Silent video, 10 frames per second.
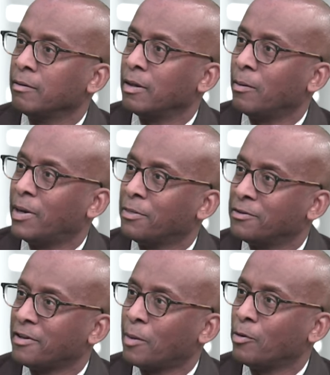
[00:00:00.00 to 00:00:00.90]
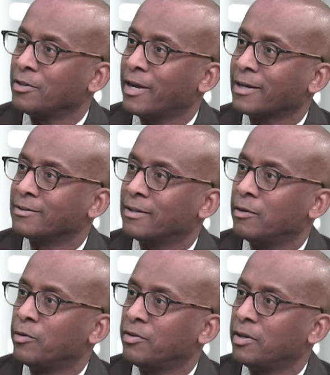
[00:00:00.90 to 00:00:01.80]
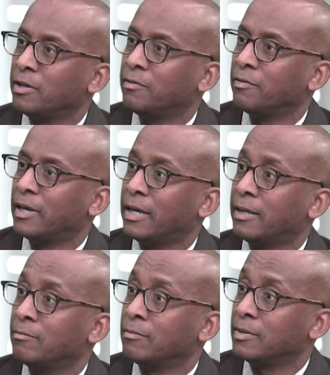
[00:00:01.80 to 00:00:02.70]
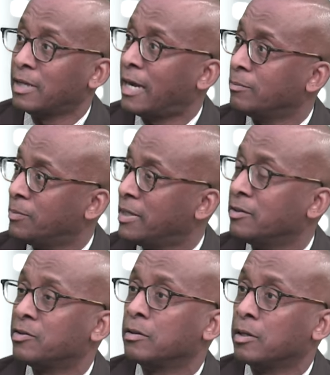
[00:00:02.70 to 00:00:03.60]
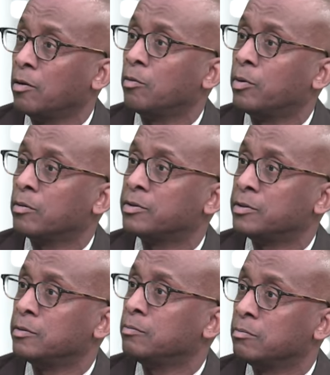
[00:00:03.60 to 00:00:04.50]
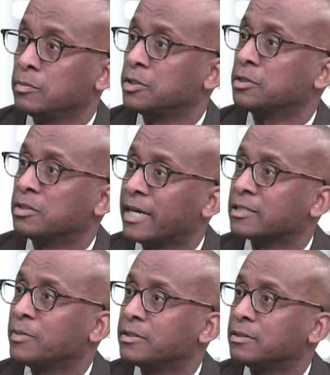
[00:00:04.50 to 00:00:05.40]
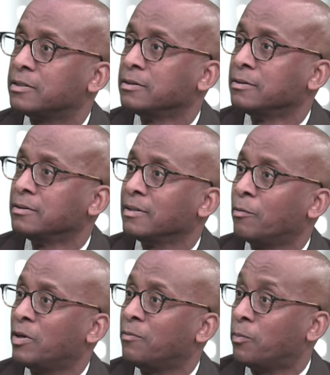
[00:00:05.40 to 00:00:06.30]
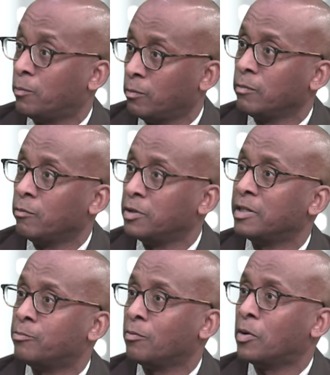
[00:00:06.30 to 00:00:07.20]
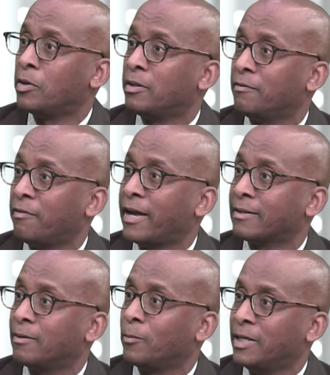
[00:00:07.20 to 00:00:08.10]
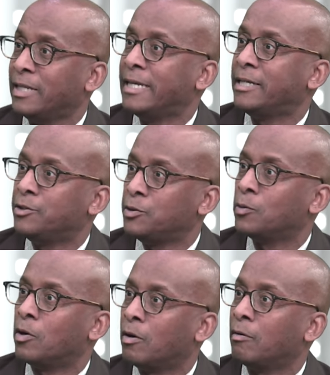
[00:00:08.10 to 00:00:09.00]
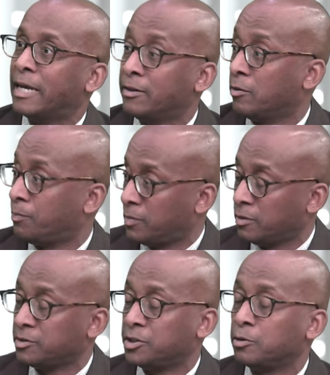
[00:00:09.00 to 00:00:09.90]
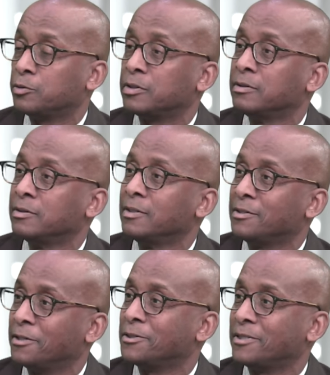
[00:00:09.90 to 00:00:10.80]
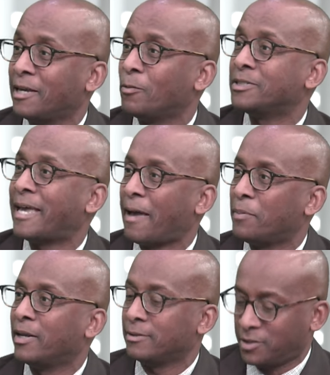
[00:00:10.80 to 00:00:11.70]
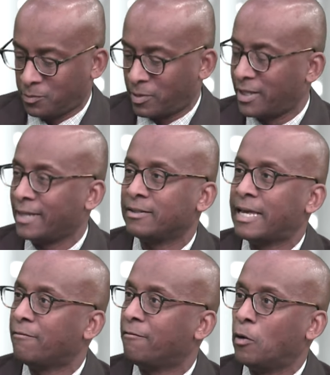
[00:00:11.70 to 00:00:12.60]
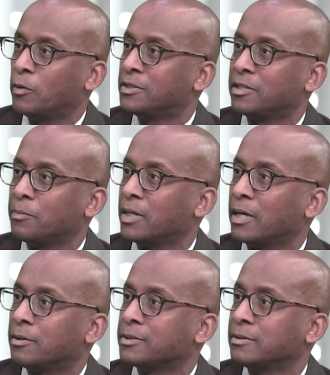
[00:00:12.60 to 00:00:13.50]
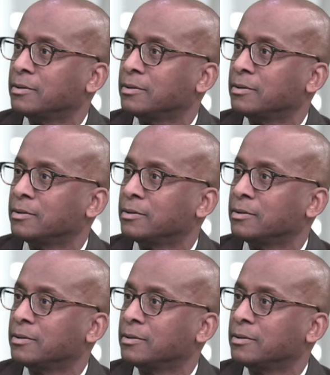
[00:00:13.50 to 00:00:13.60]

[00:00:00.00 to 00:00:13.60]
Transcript: about the cyber attacks that they receive and not being gullible to just a text message. And we really promoted the fact that we need you all and their children to understand what's happening just by that phone is something else.